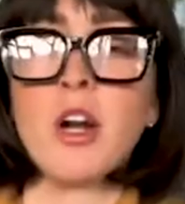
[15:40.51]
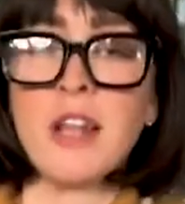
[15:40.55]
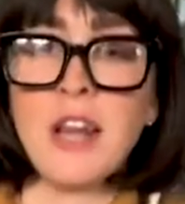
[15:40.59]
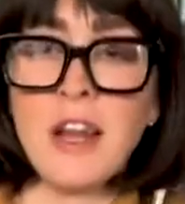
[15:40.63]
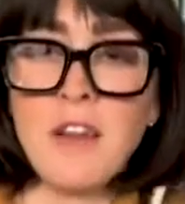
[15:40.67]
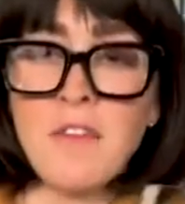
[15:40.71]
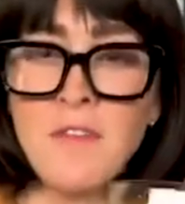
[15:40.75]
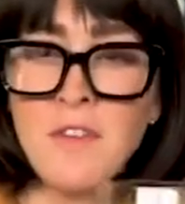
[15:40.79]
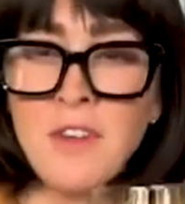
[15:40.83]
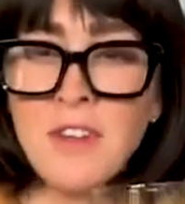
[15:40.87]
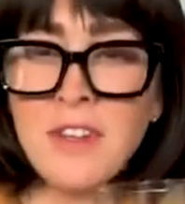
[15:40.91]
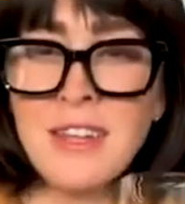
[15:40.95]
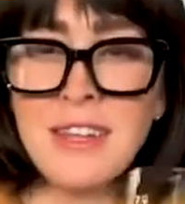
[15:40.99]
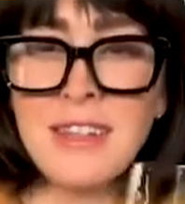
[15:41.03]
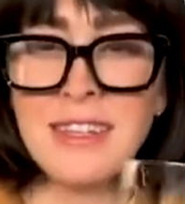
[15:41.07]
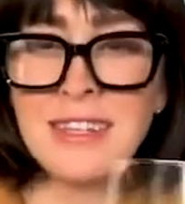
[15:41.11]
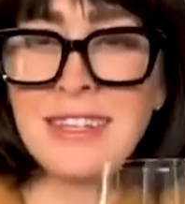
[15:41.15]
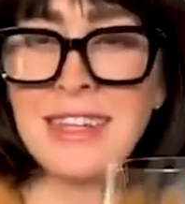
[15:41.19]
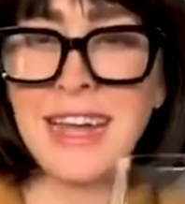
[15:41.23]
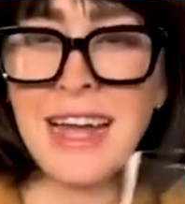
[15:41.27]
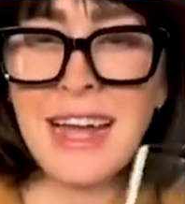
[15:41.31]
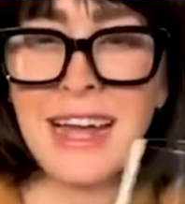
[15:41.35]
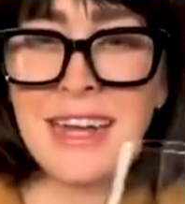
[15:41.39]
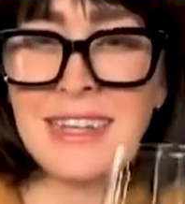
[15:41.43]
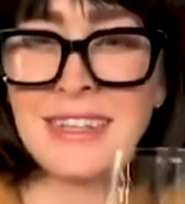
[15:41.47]
and I feel like
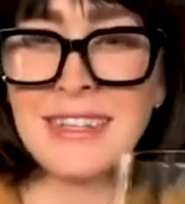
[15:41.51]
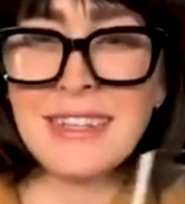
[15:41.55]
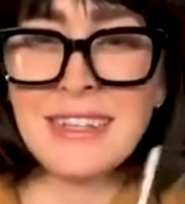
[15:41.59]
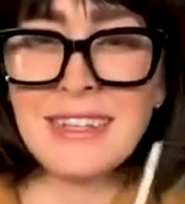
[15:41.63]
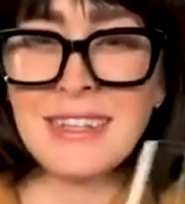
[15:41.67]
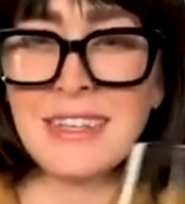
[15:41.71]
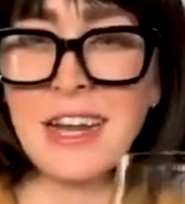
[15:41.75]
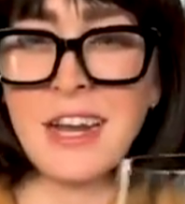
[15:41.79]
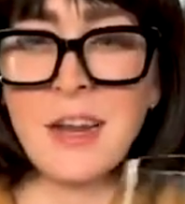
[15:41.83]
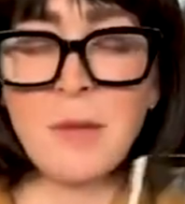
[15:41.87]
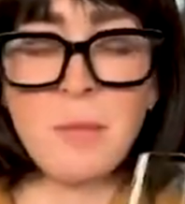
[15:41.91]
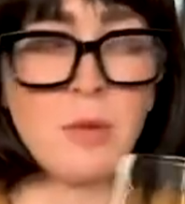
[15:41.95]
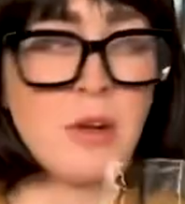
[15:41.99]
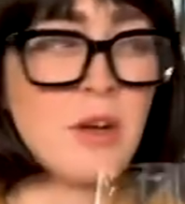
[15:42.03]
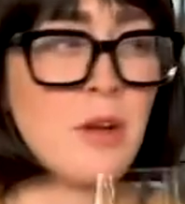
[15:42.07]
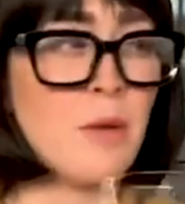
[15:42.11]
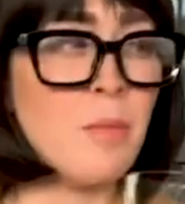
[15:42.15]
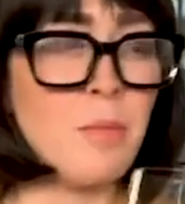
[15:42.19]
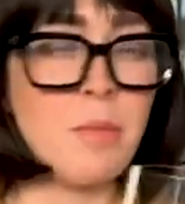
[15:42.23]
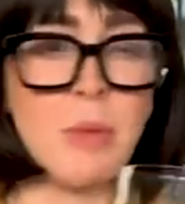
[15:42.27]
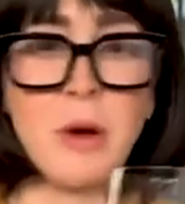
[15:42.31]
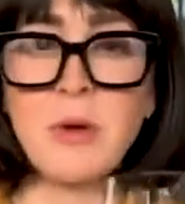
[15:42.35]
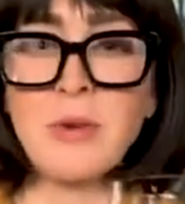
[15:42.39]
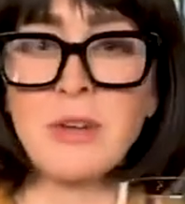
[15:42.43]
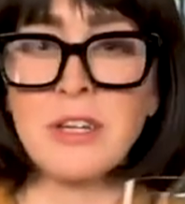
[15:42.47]
this has this kind of
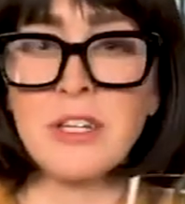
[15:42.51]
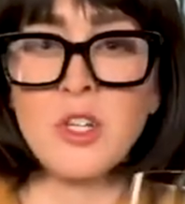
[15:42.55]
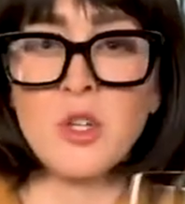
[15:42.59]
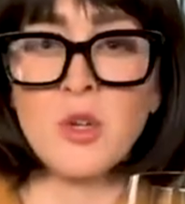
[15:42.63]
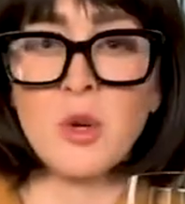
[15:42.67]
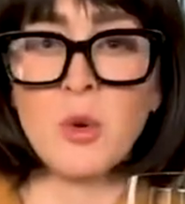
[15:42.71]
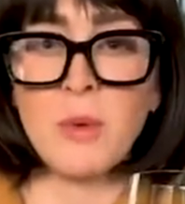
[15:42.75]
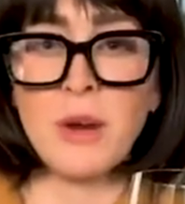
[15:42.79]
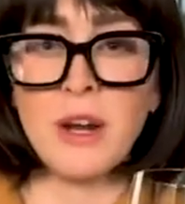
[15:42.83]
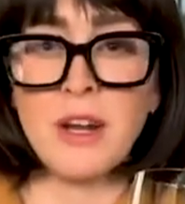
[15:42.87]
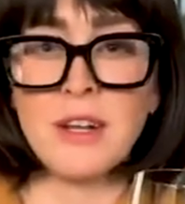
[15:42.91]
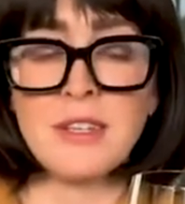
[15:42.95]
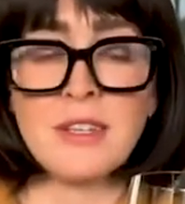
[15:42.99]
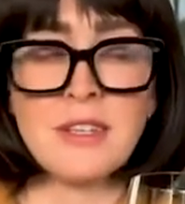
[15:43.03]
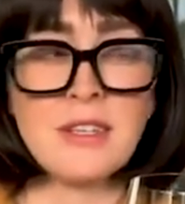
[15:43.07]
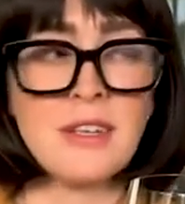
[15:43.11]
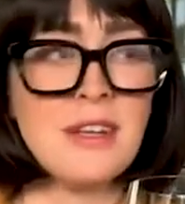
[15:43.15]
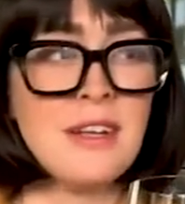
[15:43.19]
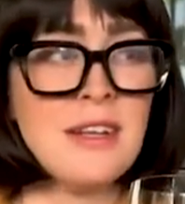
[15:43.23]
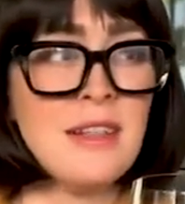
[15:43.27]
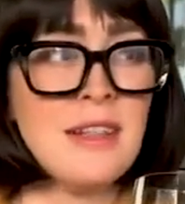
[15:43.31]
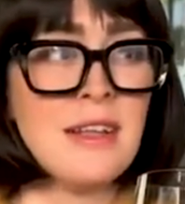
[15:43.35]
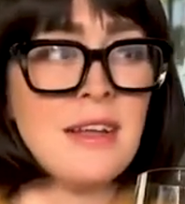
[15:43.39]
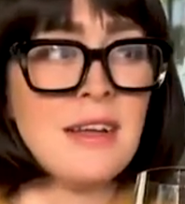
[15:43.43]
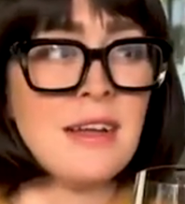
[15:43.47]
component to it where
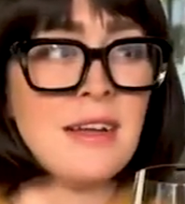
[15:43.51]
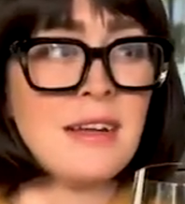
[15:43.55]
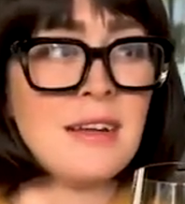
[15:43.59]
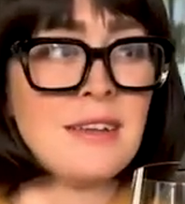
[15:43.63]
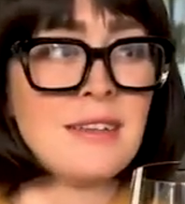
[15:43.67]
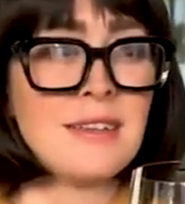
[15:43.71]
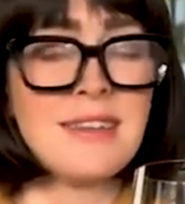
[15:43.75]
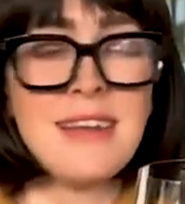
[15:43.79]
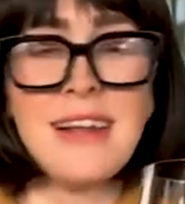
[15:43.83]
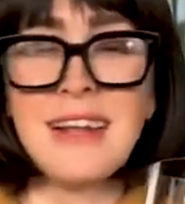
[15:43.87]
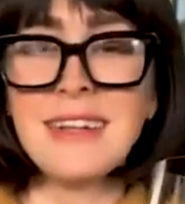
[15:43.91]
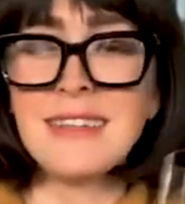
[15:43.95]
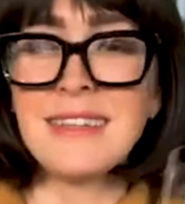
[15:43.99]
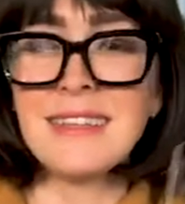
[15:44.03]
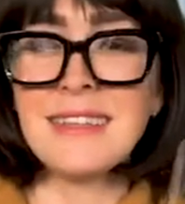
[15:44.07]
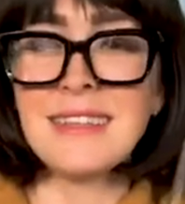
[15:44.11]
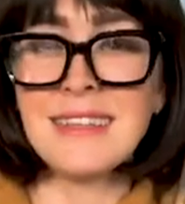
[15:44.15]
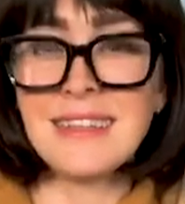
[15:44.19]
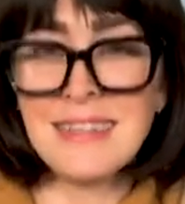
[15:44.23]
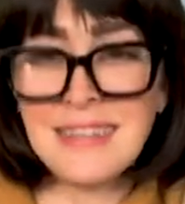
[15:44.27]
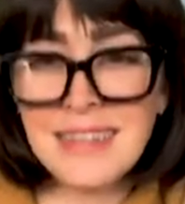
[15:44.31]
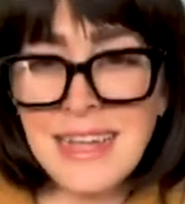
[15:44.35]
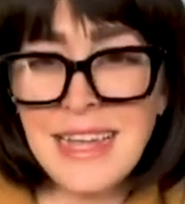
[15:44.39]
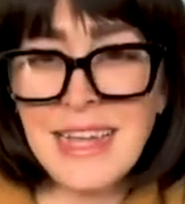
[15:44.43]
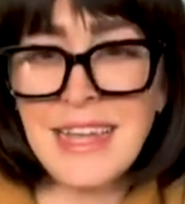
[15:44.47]
it's not
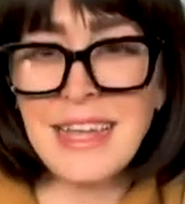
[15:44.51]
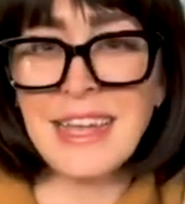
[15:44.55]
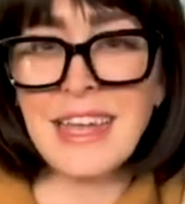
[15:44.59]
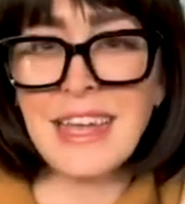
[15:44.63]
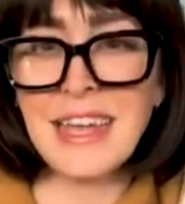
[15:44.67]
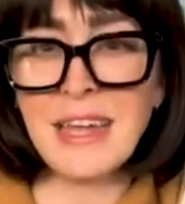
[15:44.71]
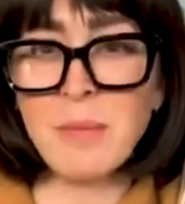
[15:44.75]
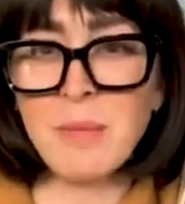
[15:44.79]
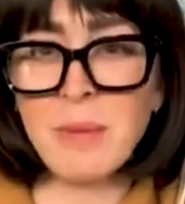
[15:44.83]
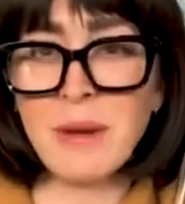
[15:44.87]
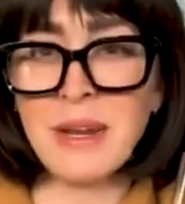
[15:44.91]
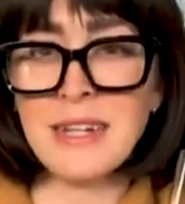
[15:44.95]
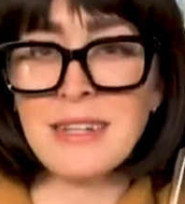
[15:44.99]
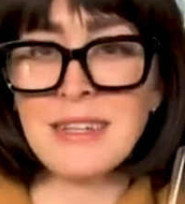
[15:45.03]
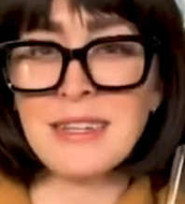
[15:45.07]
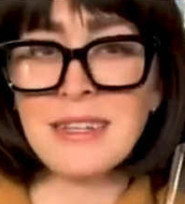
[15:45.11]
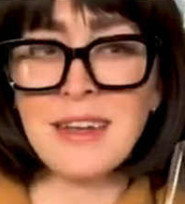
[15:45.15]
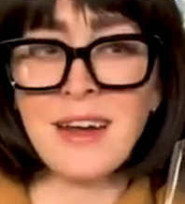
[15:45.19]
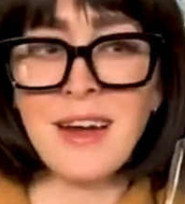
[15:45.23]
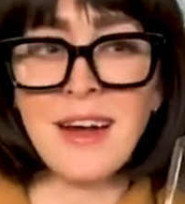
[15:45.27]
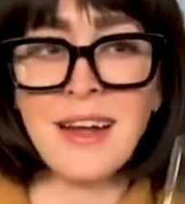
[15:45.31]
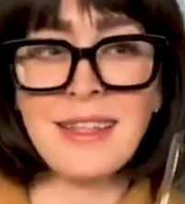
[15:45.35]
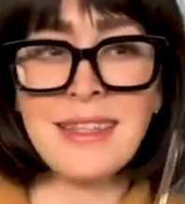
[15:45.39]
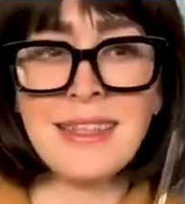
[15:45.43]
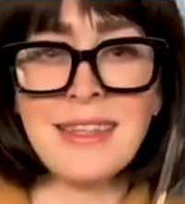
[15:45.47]
stinky, but it's
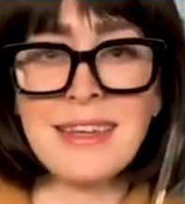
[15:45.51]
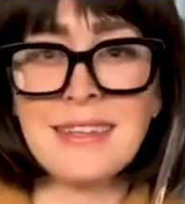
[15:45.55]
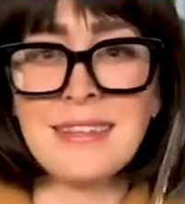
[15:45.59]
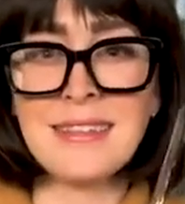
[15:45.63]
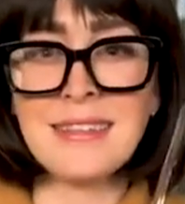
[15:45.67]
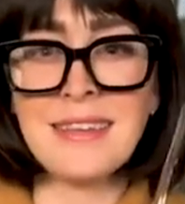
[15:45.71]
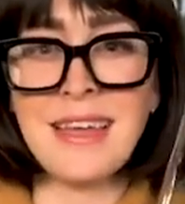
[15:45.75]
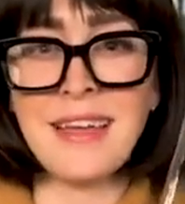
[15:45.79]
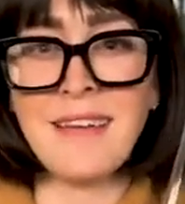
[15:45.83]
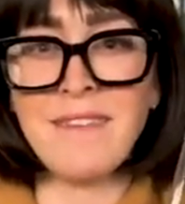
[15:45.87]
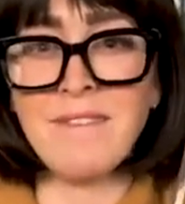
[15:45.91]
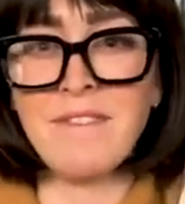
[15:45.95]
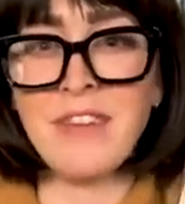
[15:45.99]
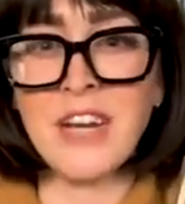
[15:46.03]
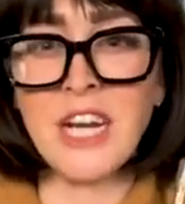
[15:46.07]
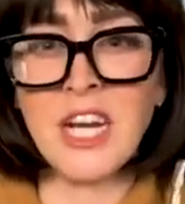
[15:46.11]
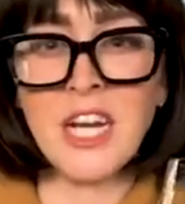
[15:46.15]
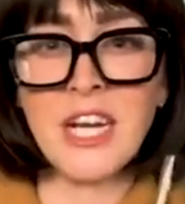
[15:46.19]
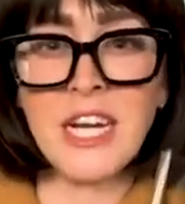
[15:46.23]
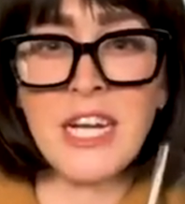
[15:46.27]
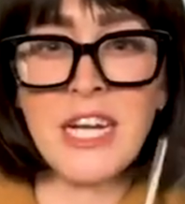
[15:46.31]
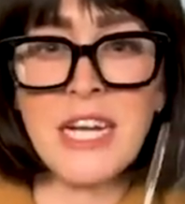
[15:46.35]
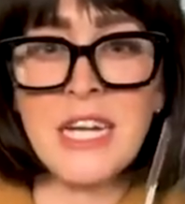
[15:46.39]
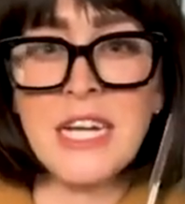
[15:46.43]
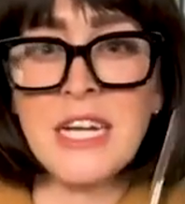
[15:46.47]
got this like
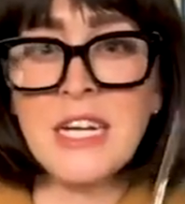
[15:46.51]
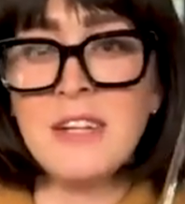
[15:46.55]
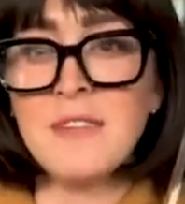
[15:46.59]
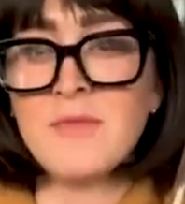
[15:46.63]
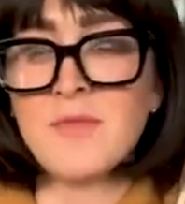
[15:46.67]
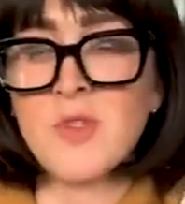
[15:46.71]
very